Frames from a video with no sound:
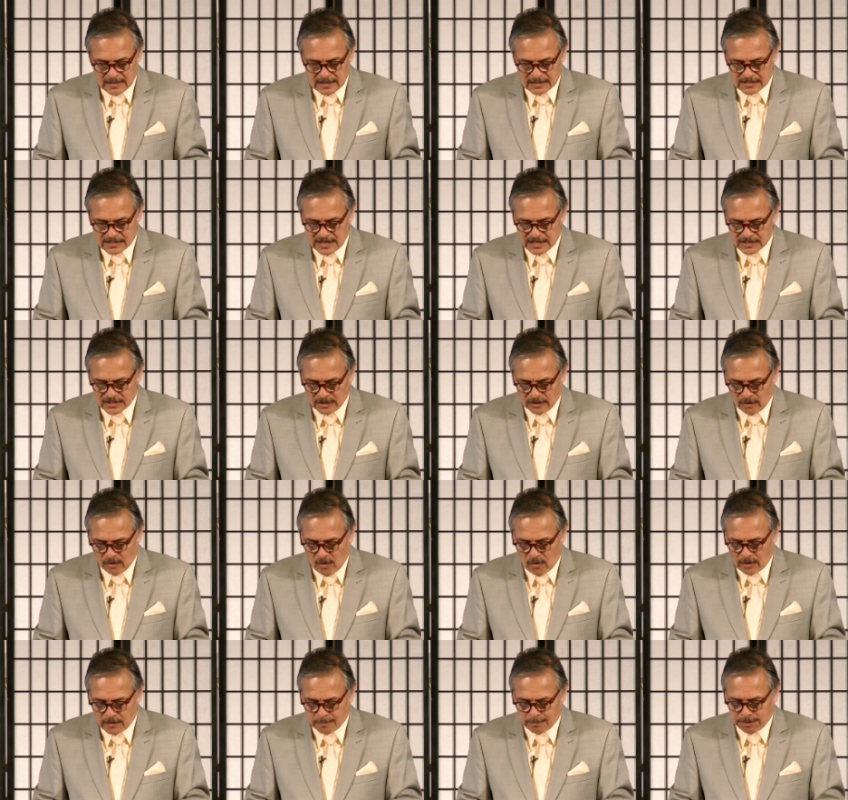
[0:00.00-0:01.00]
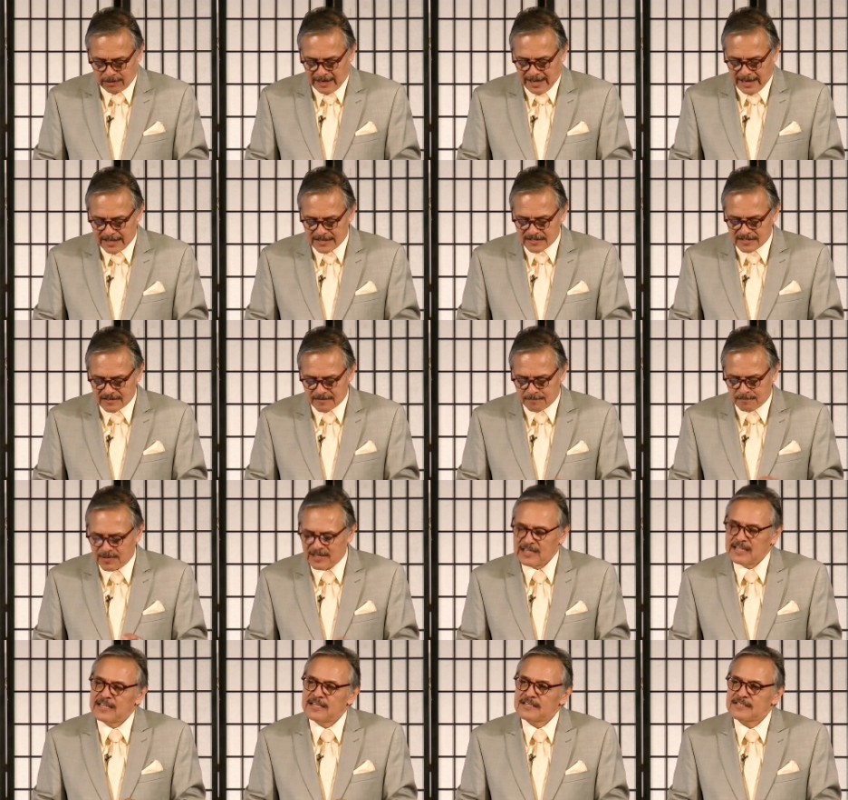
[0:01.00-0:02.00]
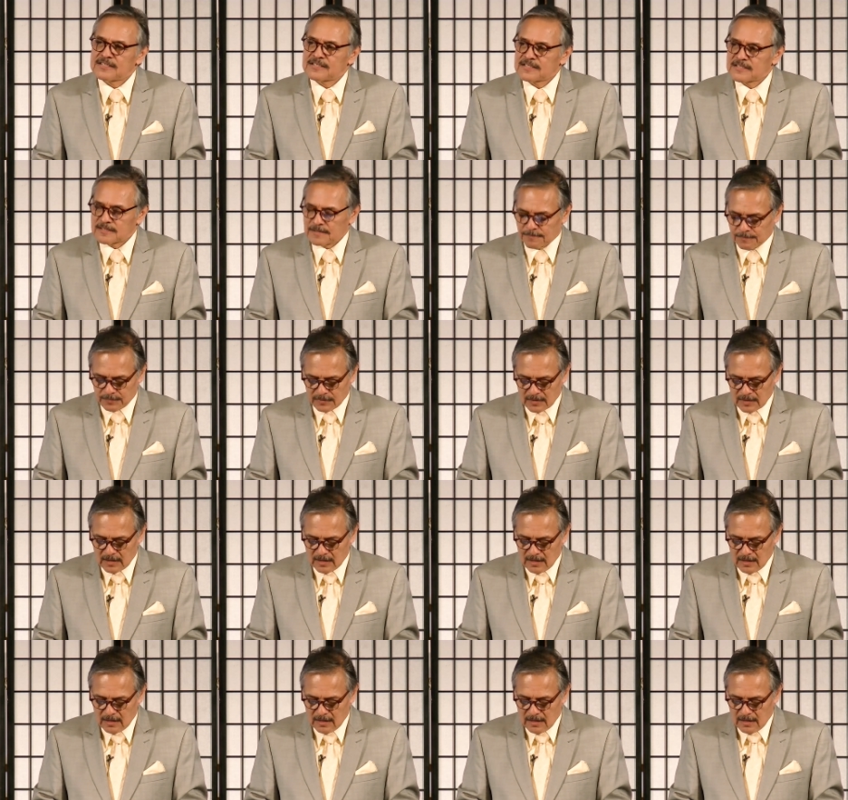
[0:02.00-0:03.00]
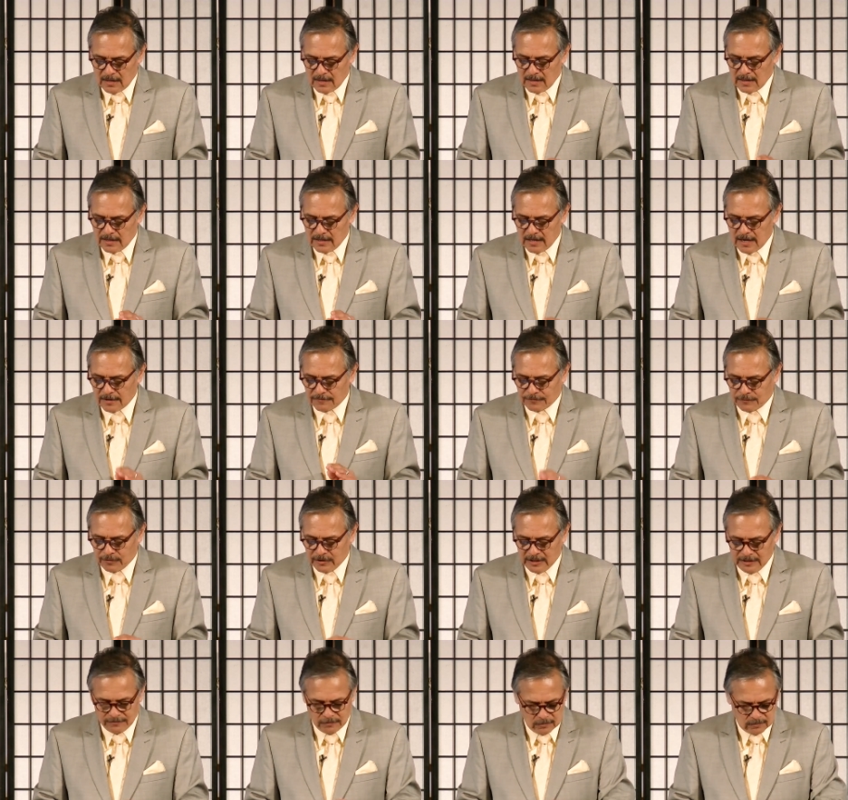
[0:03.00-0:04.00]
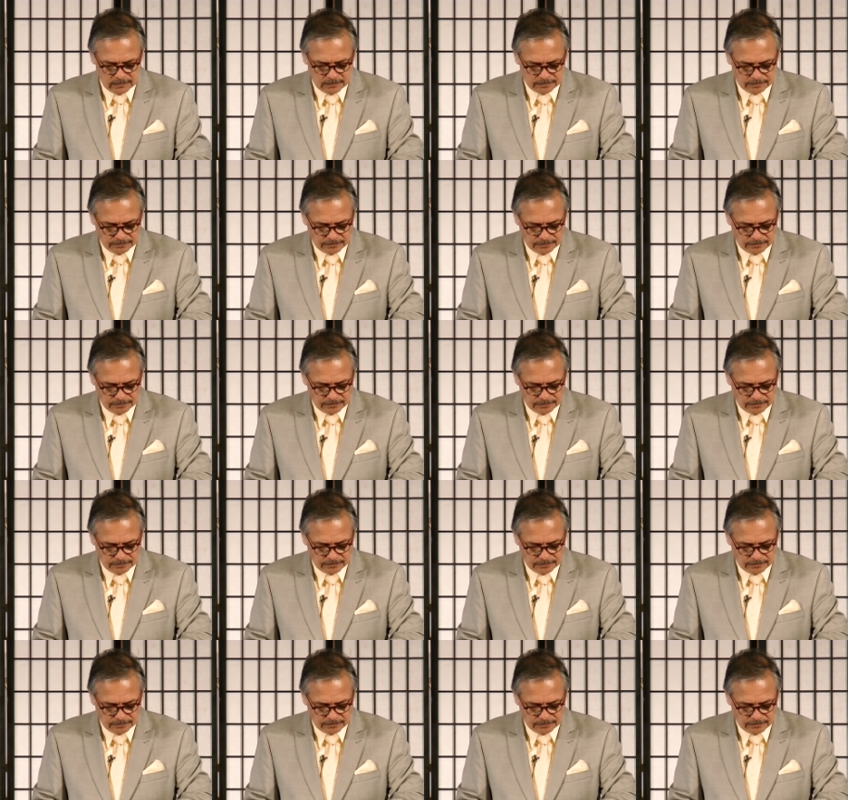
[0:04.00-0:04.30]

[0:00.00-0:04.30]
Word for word: Says the Lord, plans of peace and not for evil,